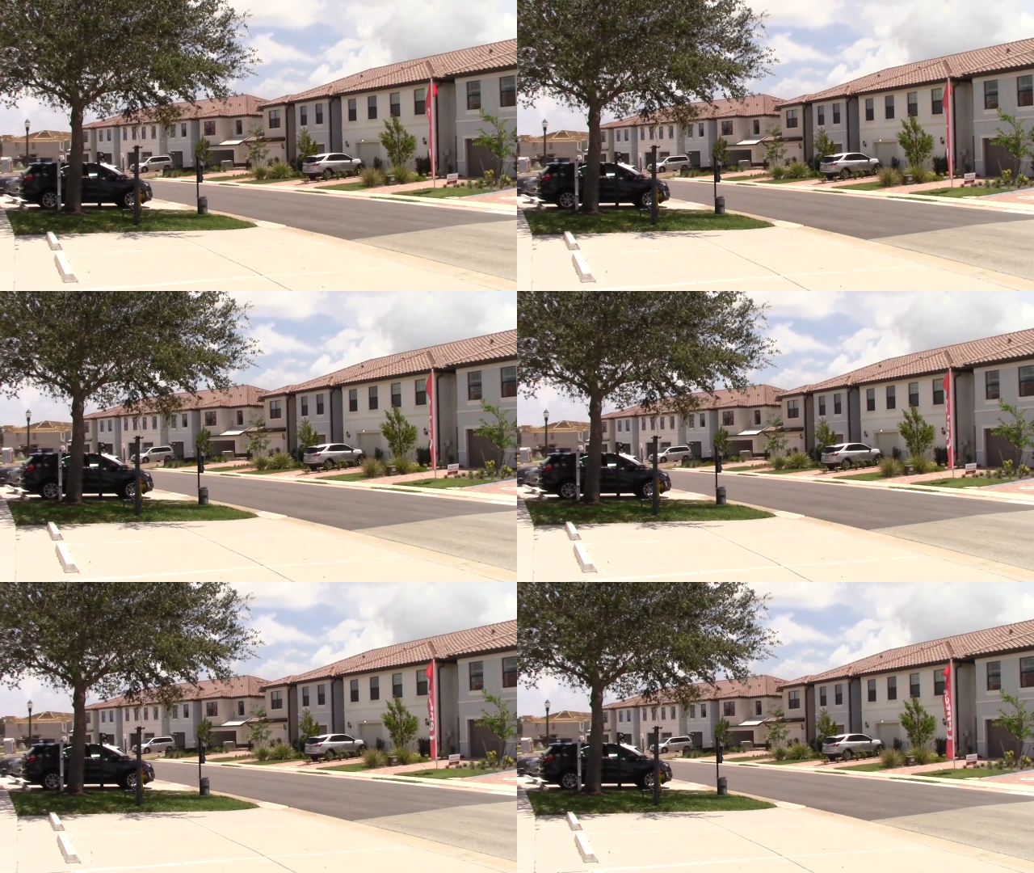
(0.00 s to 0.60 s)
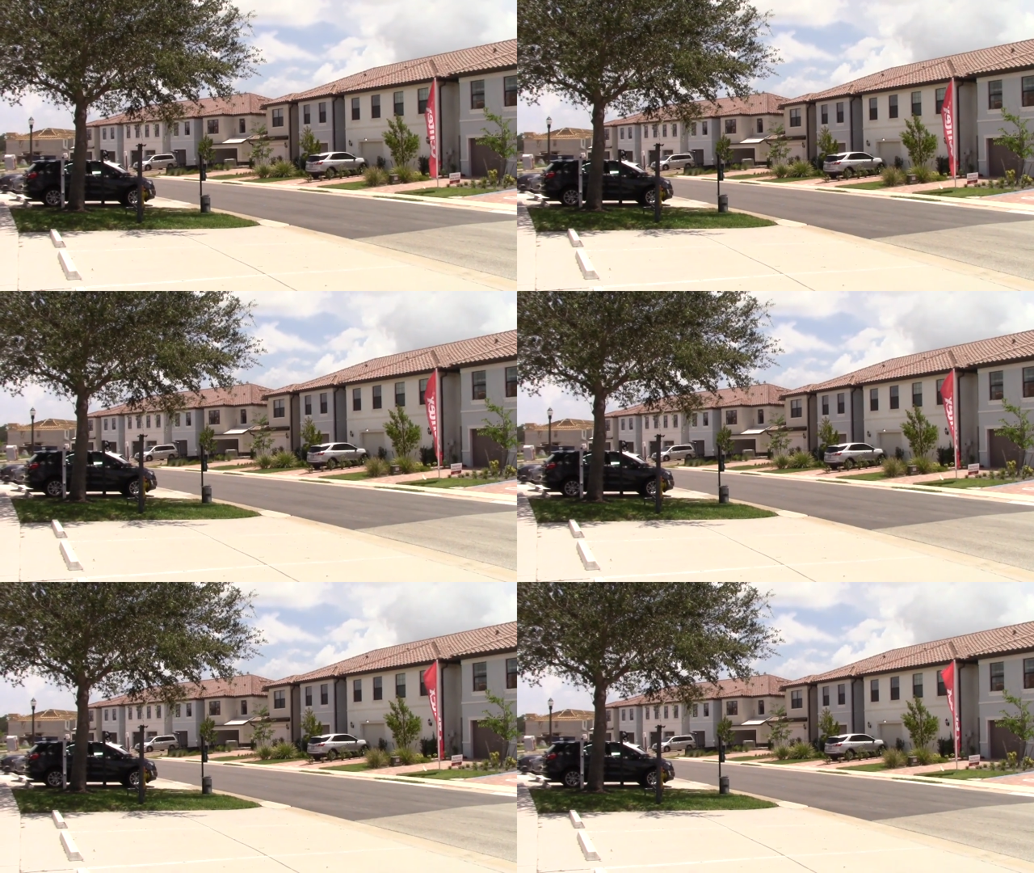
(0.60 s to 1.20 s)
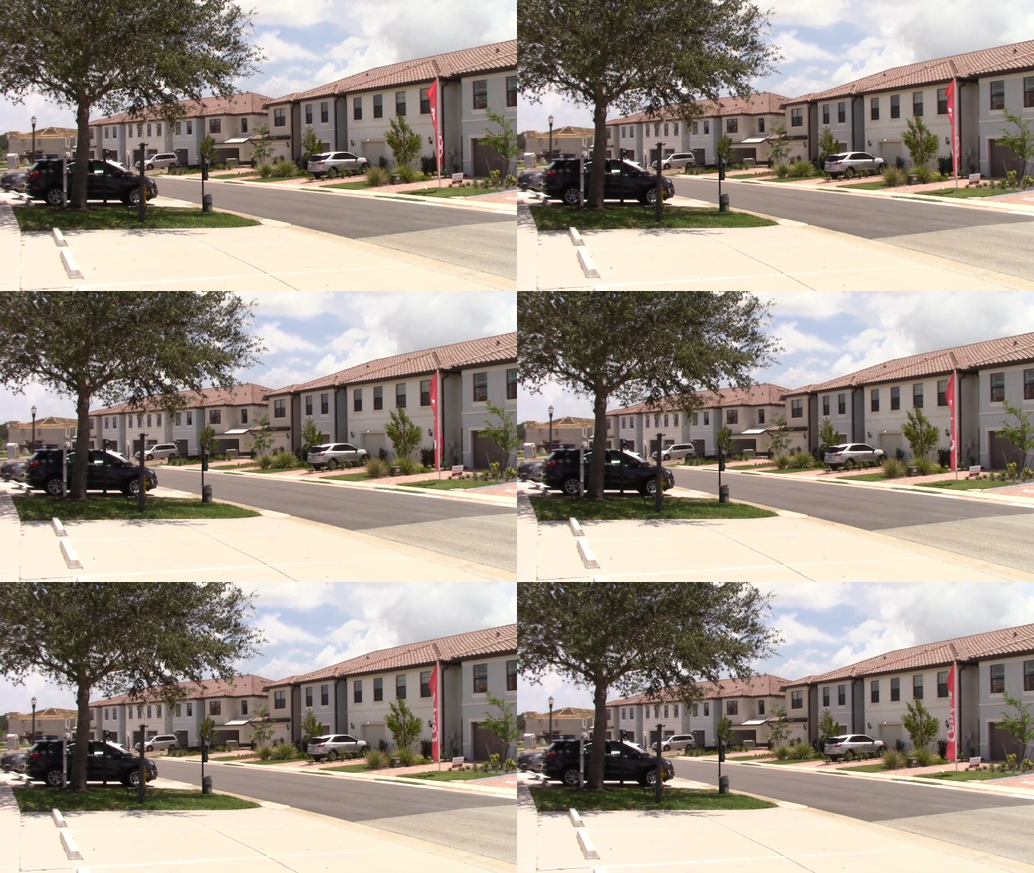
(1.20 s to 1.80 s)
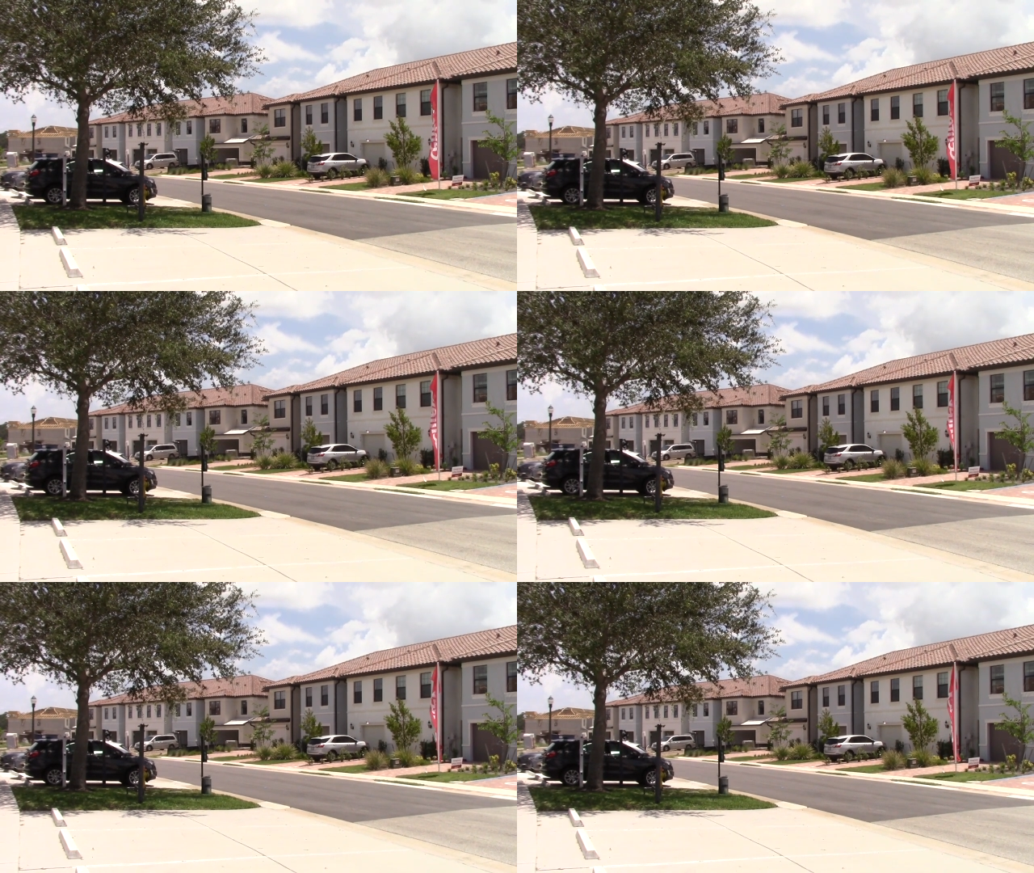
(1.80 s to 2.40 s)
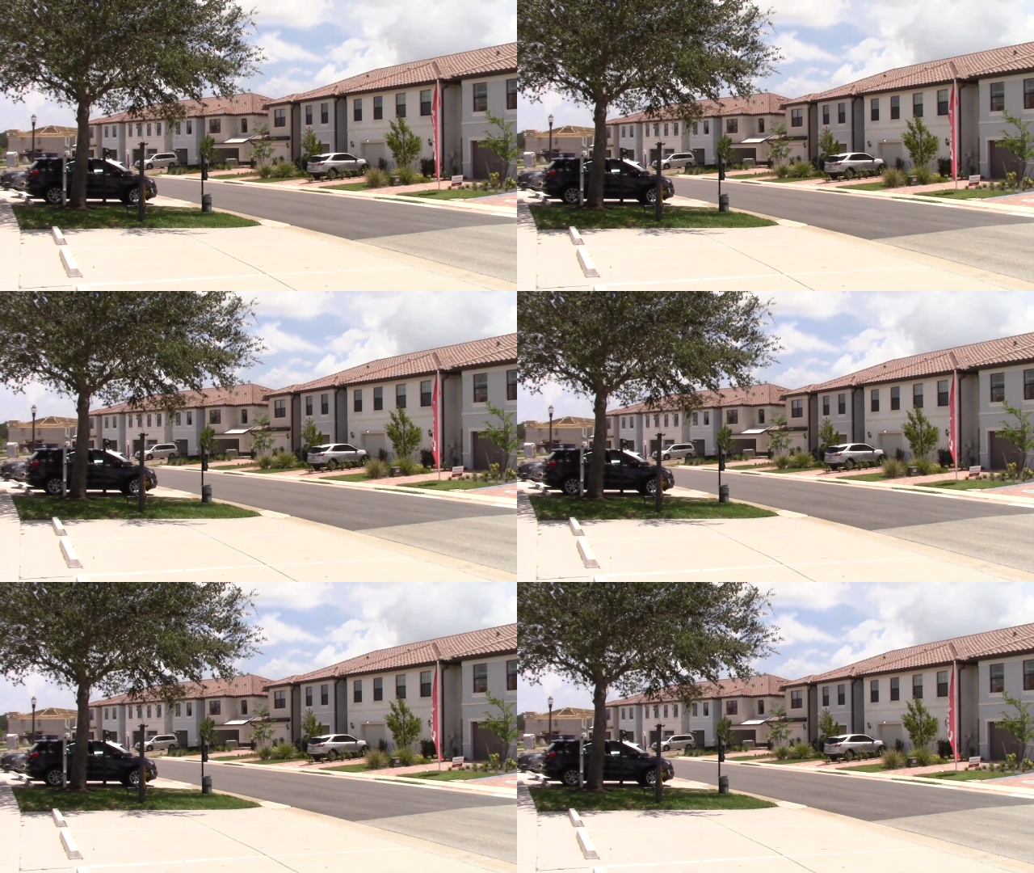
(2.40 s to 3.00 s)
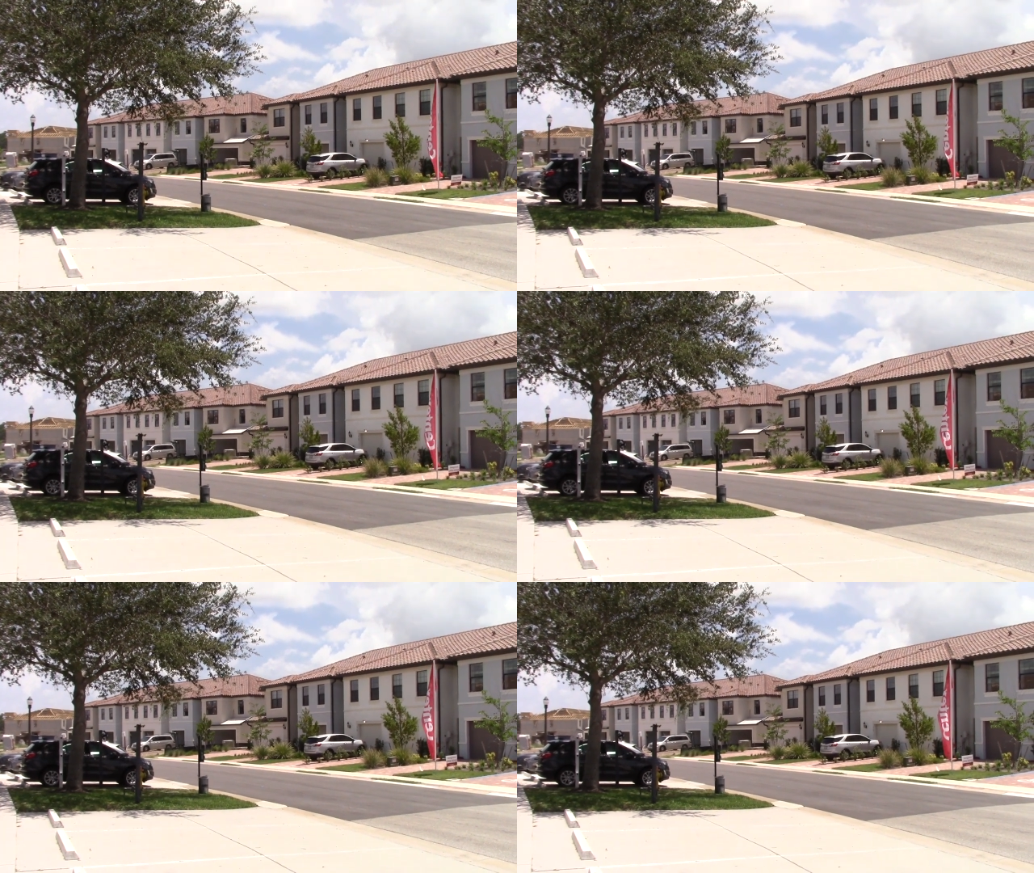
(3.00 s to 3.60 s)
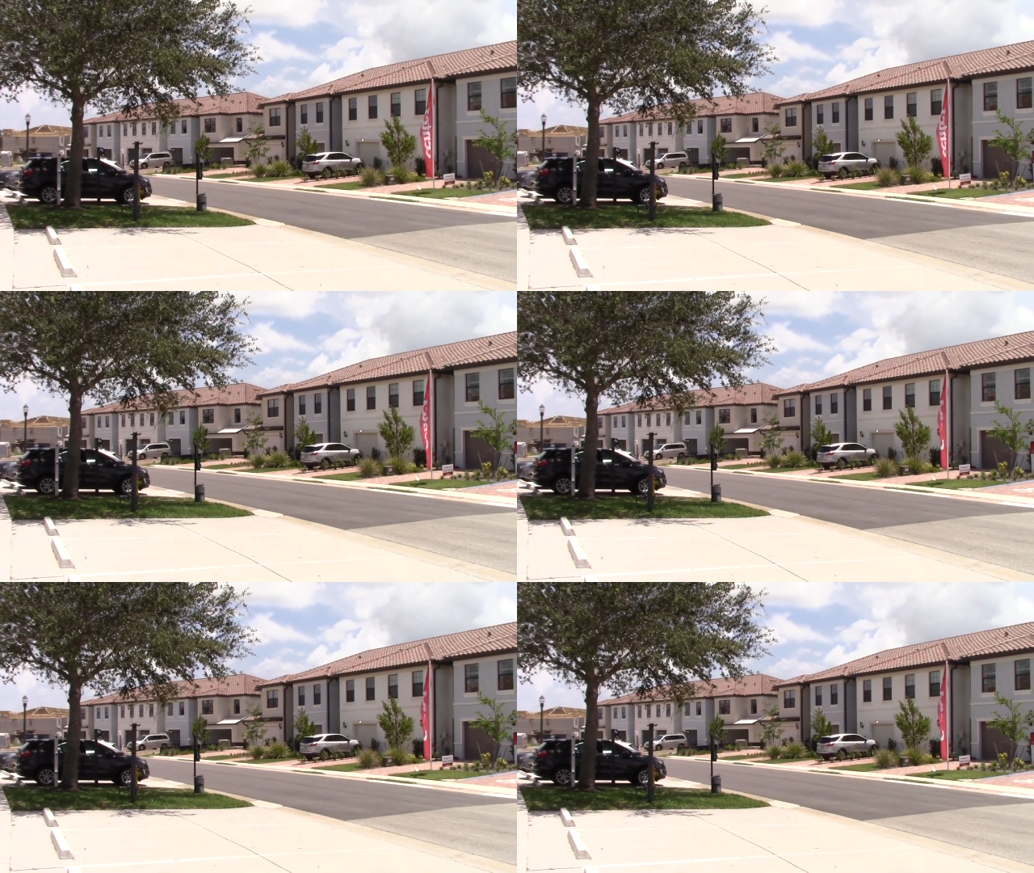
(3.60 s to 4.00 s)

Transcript: [unreadable: no face in view]